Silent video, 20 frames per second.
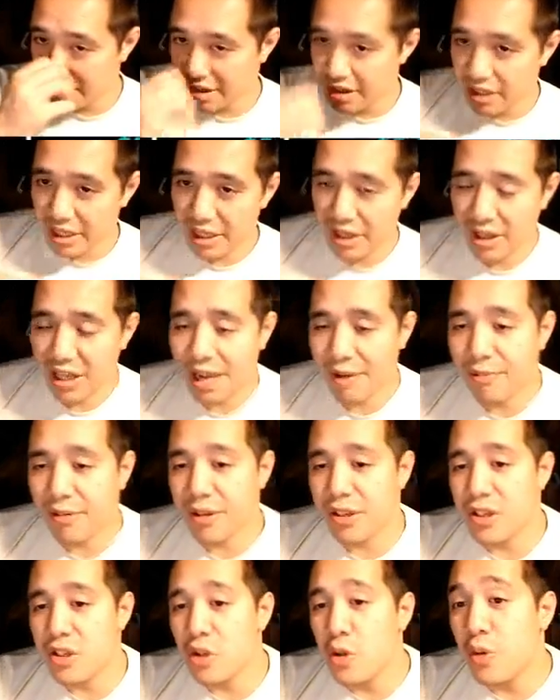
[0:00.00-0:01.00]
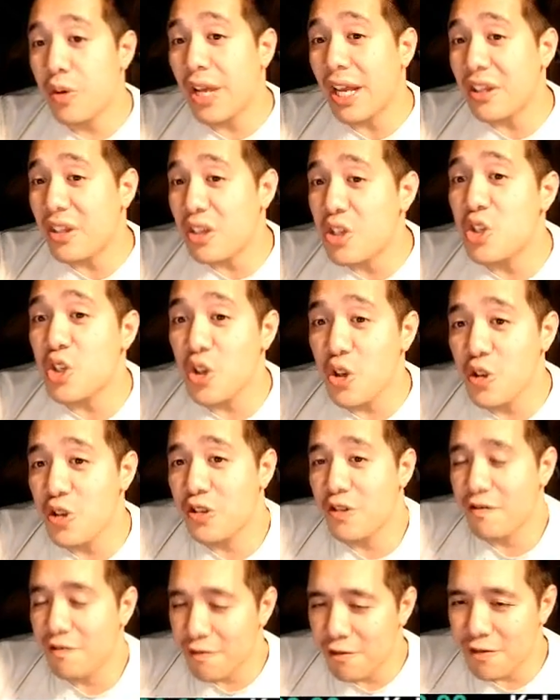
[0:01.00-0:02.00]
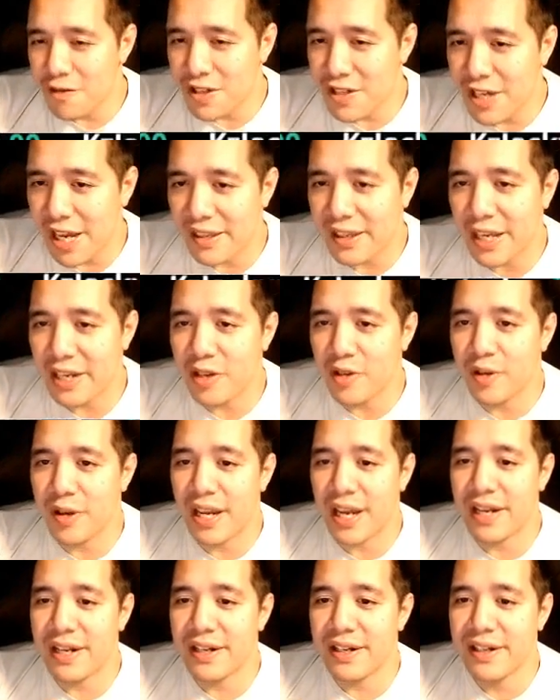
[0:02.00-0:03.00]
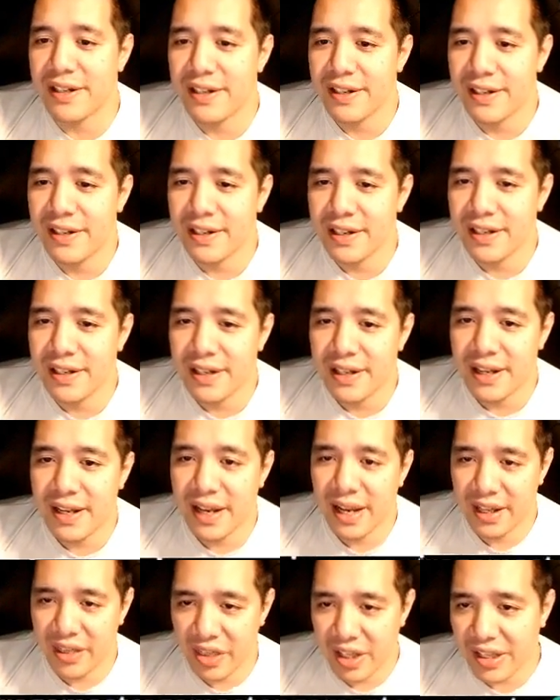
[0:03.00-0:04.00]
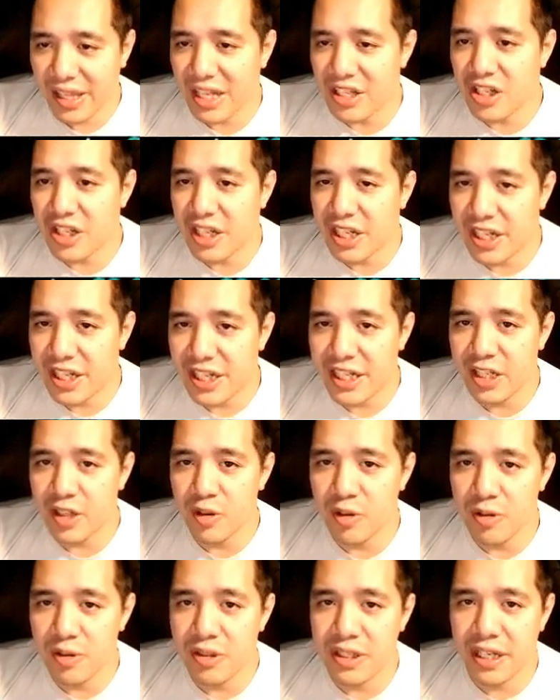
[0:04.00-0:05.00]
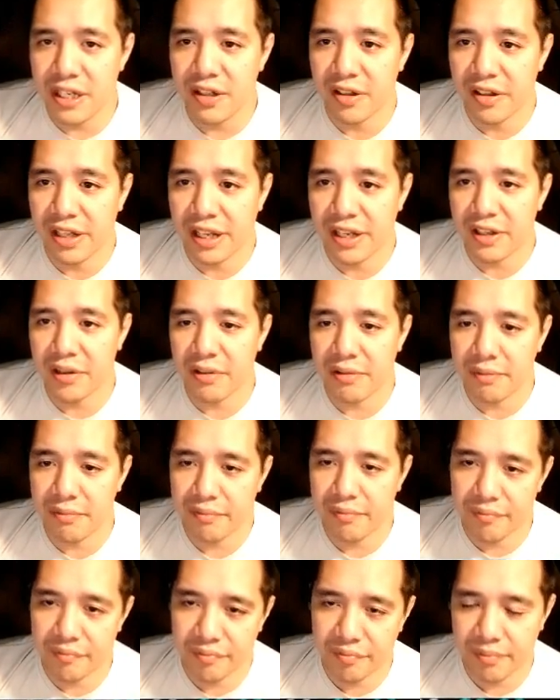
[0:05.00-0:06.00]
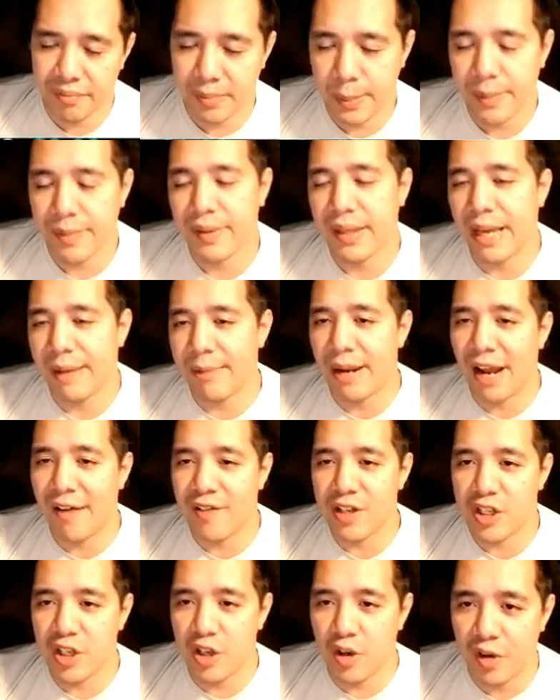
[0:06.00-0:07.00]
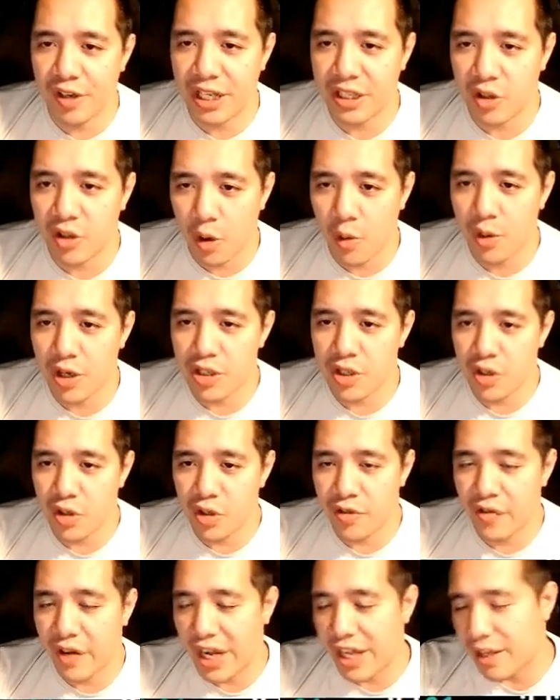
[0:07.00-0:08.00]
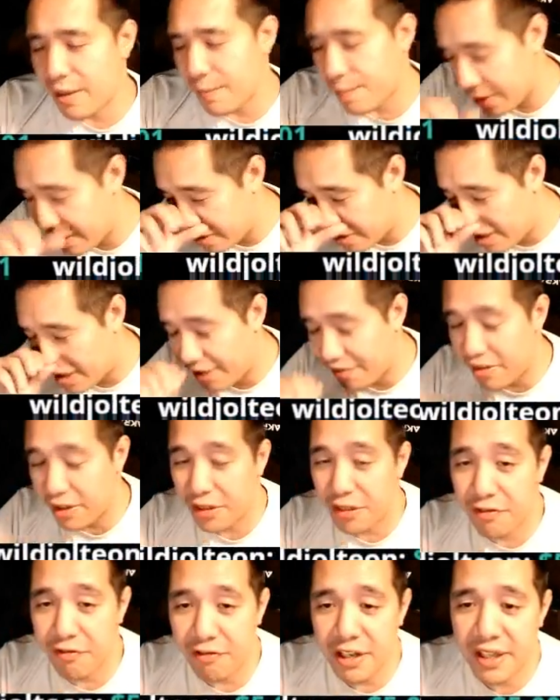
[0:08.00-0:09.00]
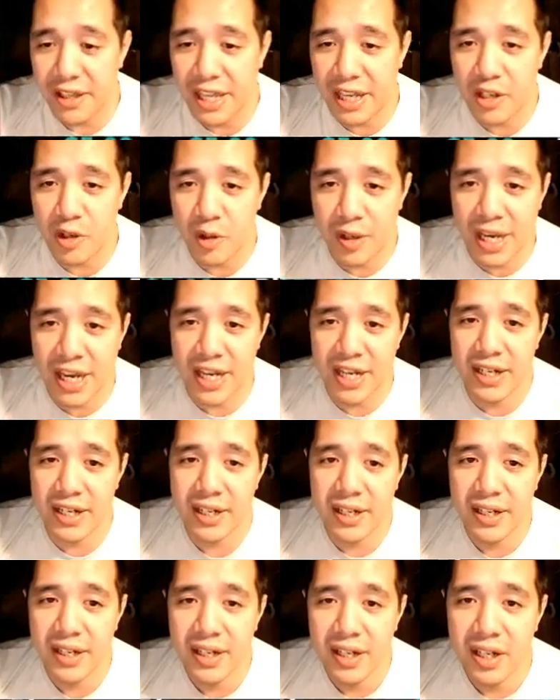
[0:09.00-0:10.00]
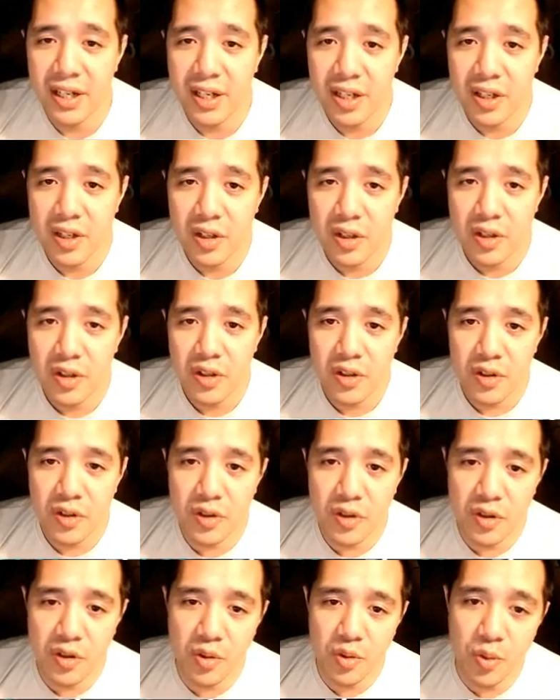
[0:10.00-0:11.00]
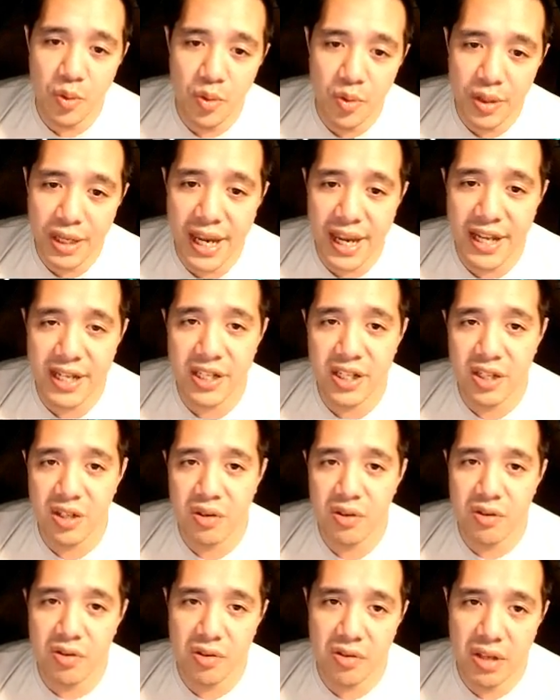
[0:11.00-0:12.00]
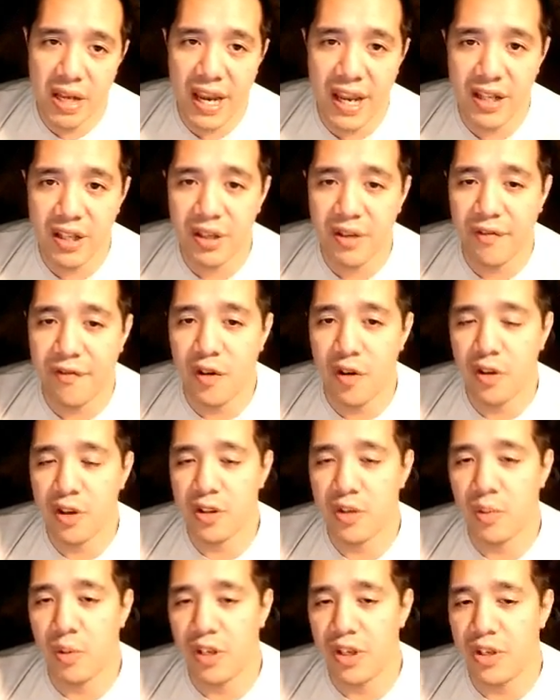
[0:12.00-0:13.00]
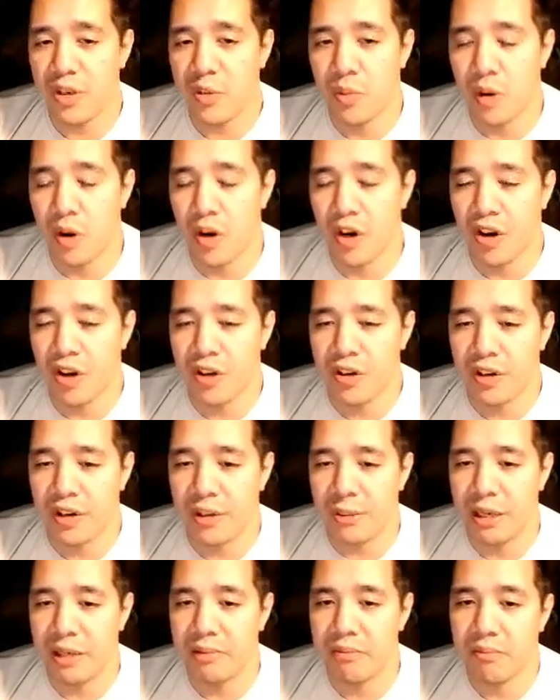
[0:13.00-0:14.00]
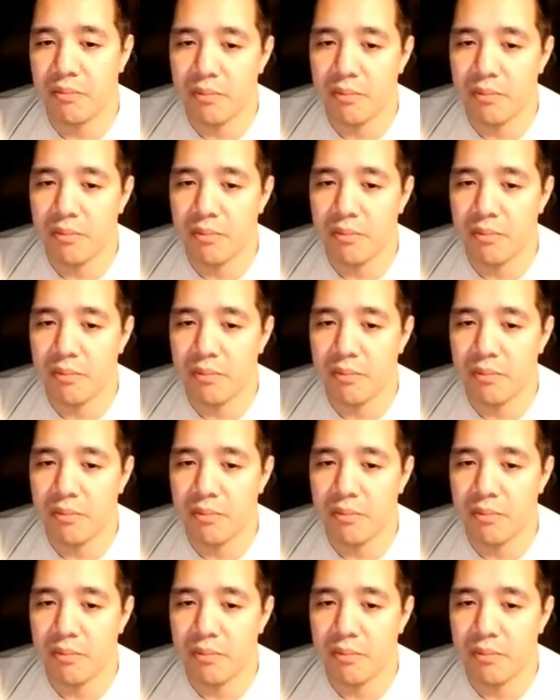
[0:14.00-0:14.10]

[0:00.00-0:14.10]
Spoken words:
Labyrinth is you get to choose the rune set that you get. I think that's a huge deal. Like, I mean, obviously you don't get to always choose Violent, but of the 3 that you get, you can tend to focus what you want on. I mean,